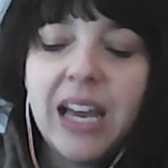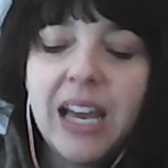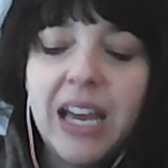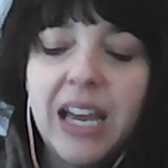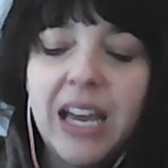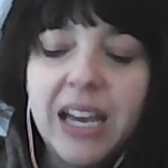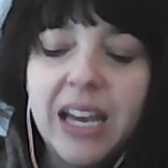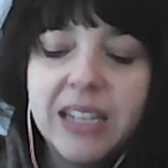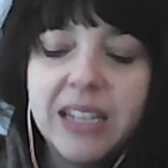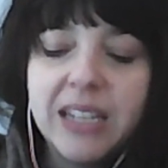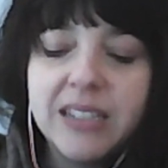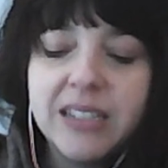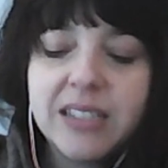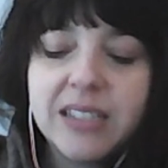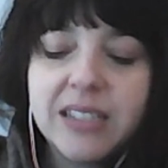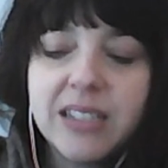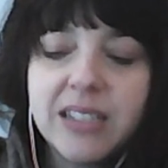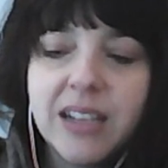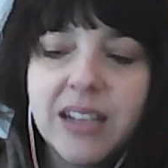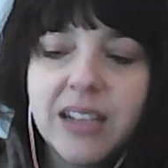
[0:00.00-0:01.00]
And
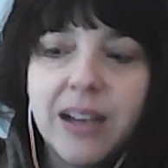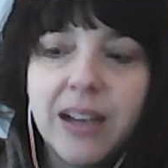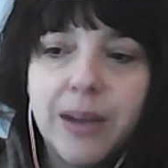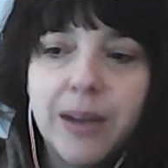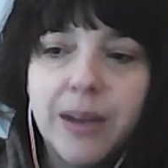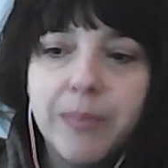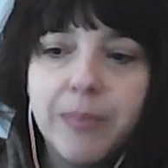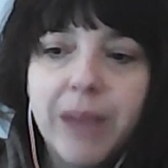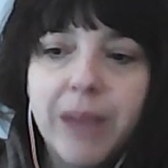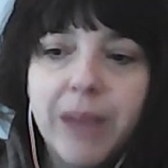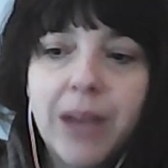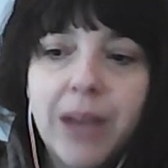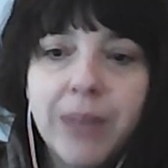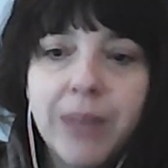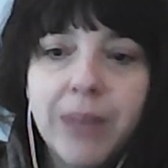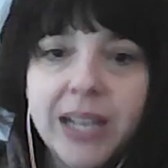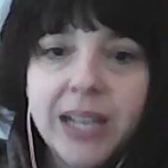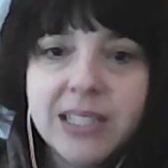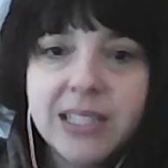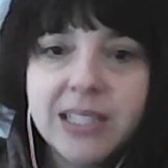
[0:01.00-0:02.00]
I
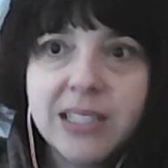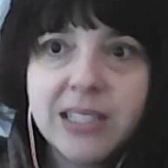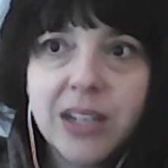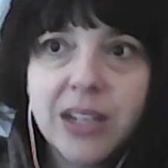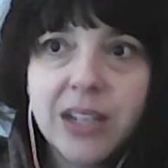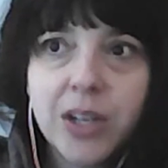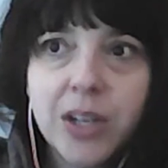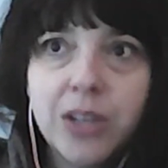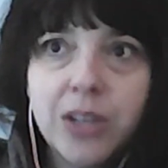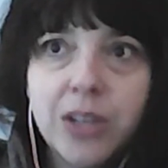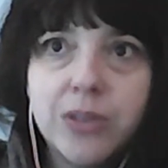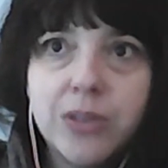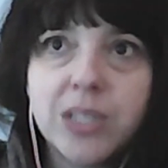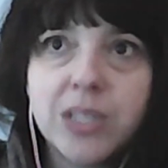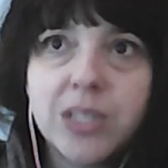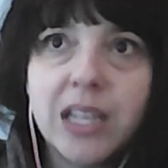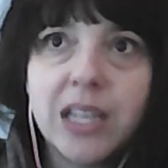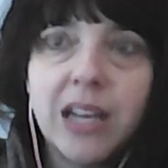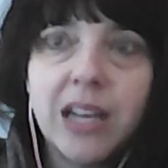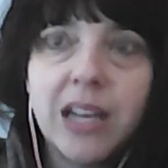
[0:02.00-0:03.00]
applied to
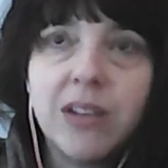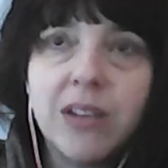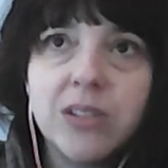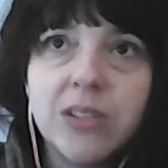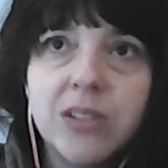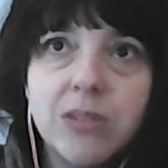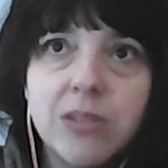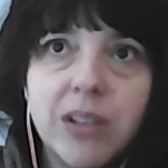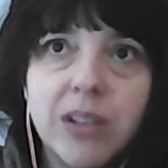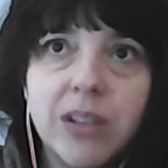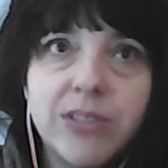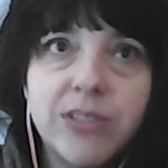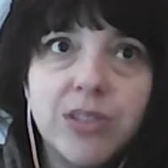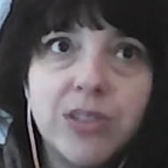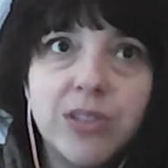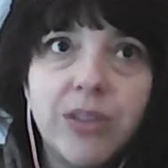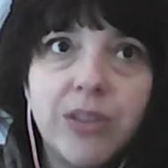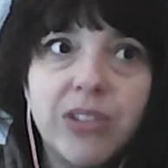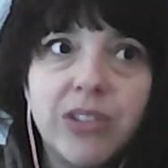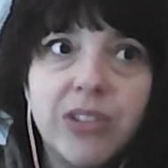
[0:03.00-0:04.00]
Syracuse and then also
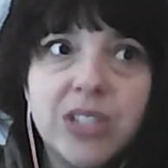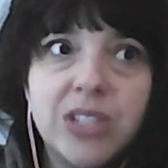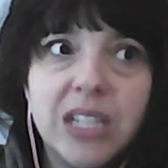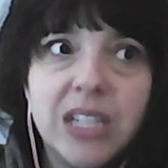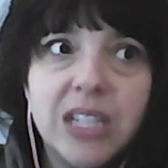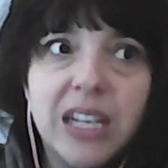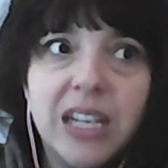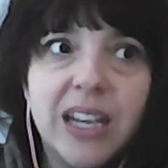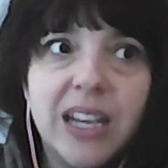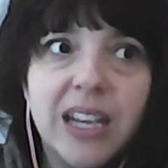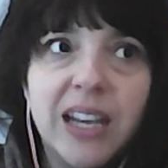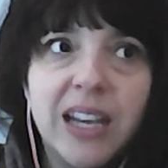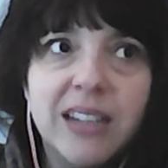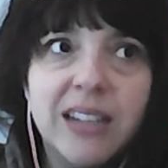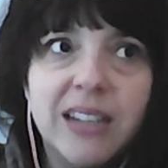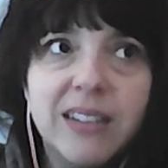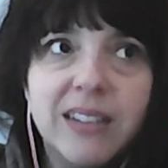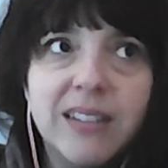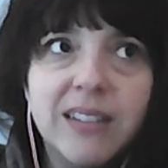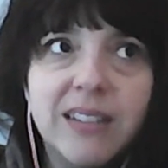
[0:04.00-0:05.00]
Tufts University.
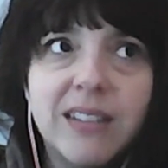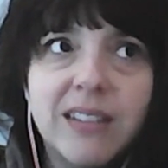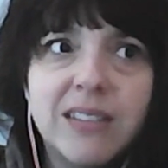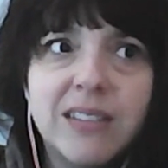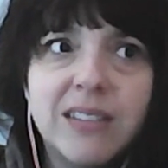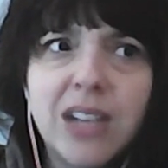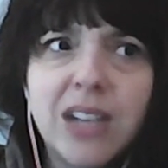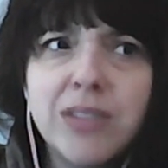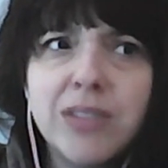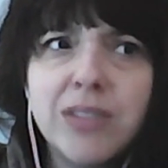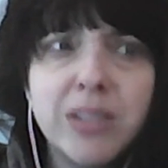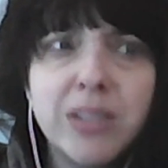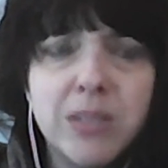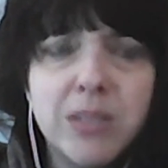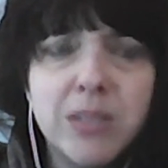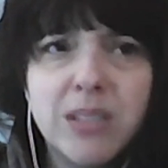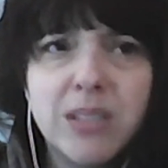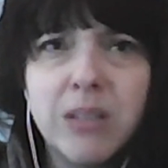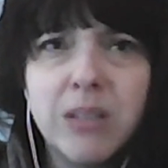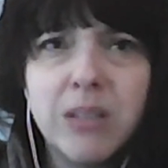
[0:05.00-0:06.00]
And Tufts, it
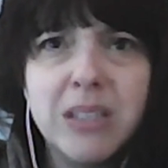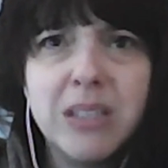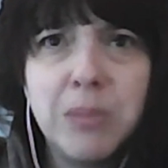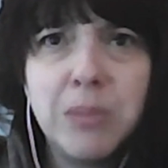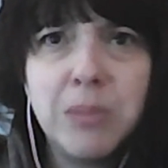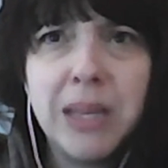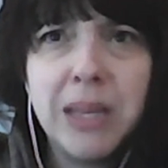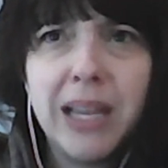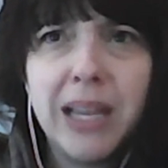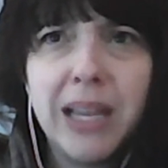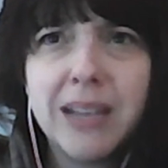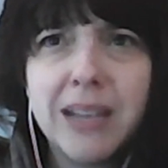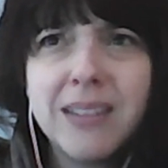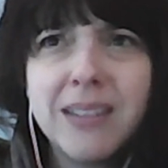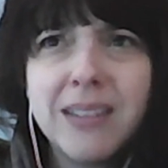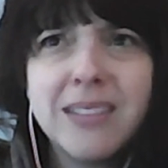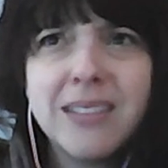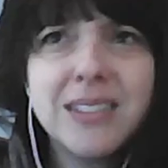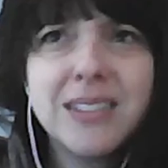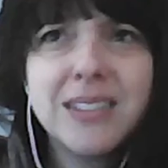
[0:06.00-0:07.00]
was going to be
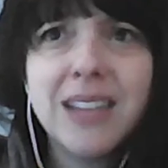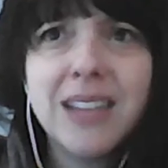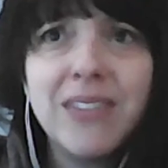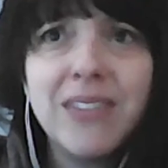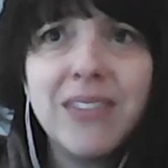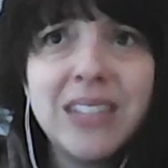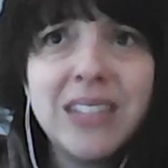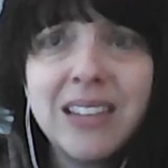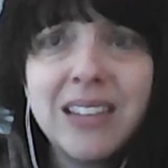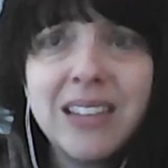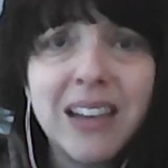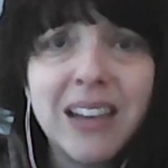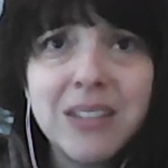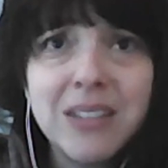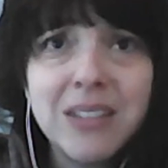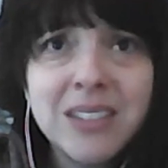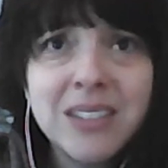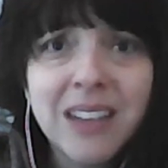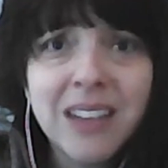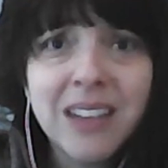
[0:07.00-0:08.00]
like
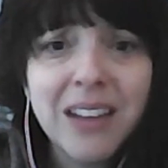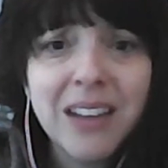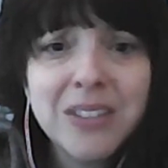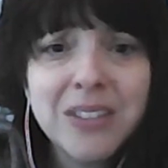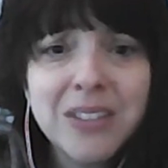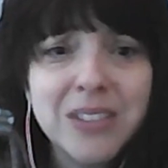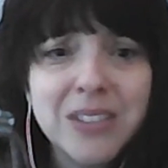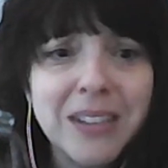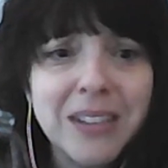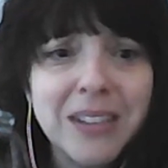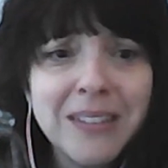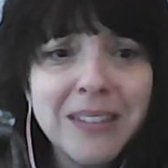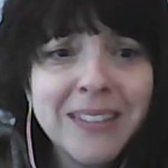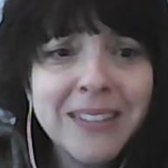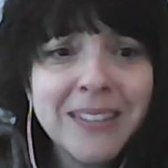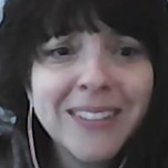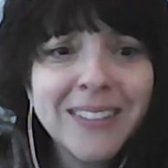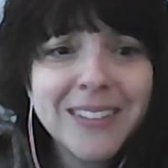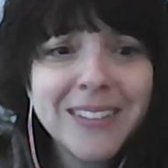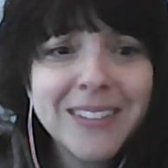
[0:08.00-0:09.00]
$70,000 a
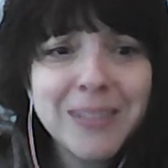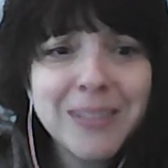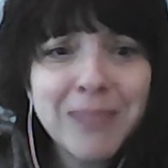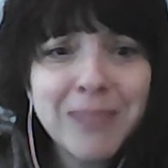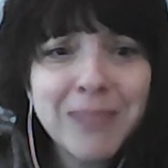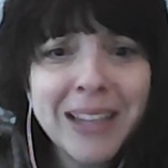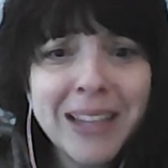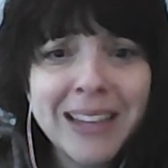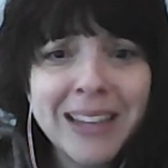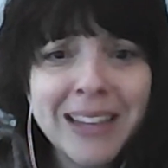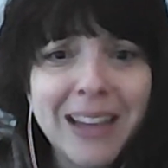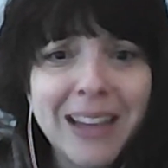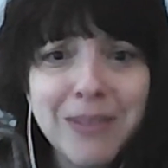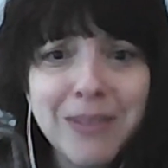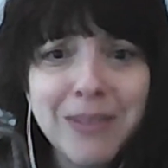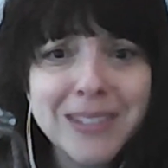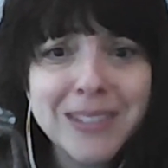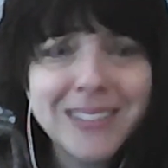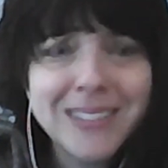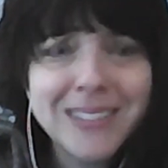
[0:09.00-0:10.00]
year or something. And
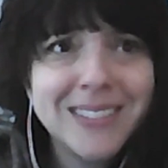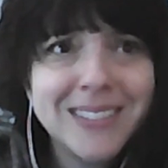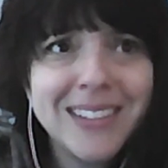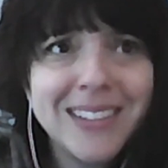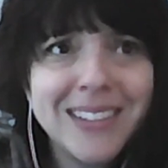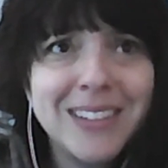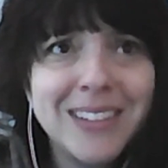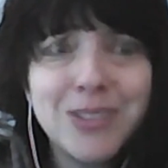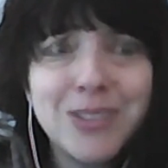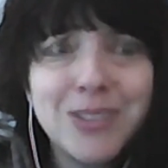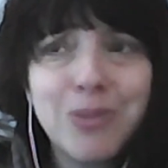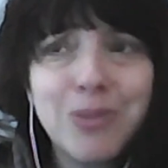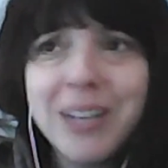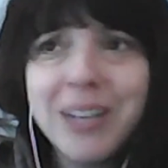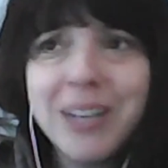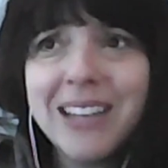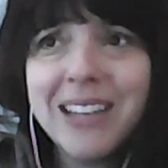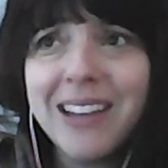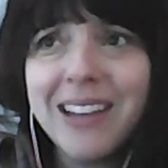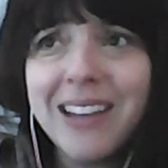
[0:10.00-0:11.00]
that was in
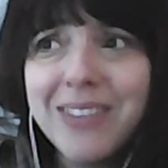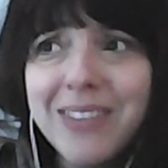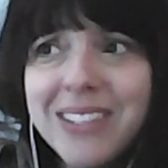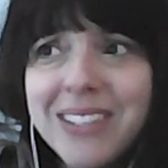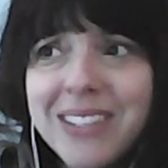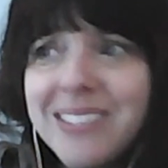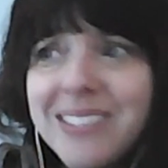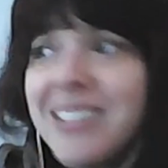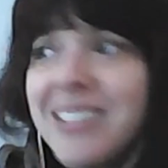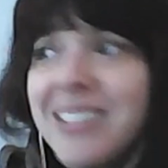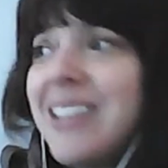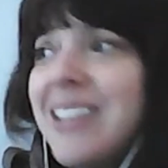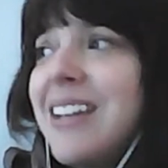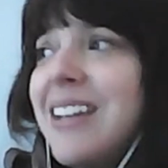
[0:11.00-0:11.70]
2011.